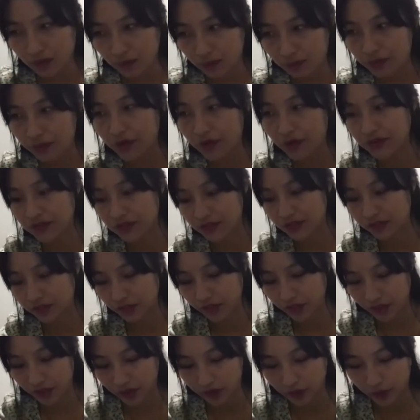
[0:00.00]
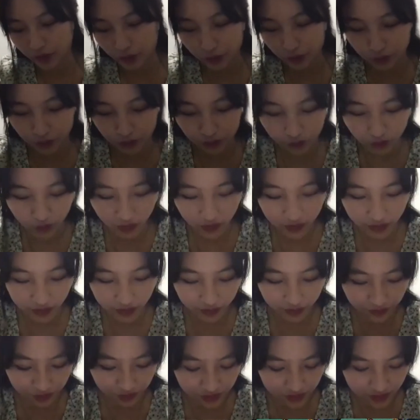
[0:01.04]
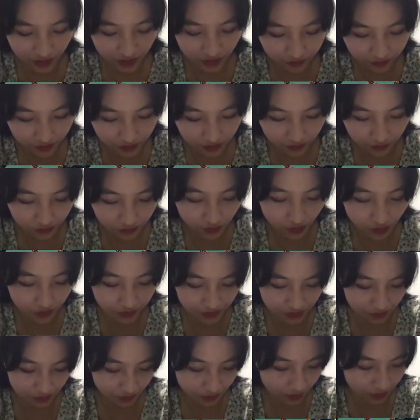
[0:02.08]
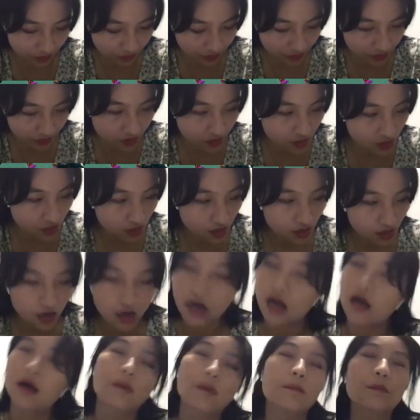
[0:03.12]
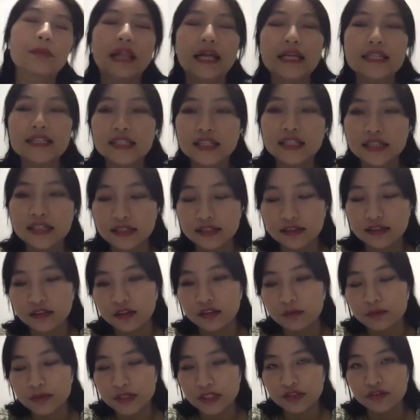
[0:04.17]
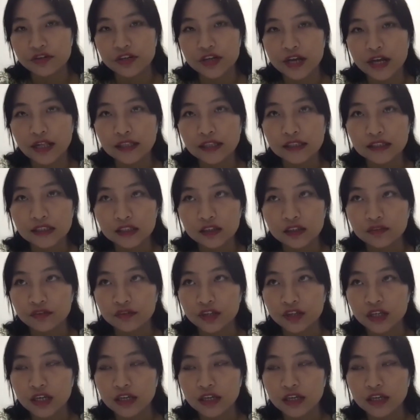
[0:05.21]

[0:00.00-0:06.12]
person who Heather Davis, who talks about plastics and the materiality of it.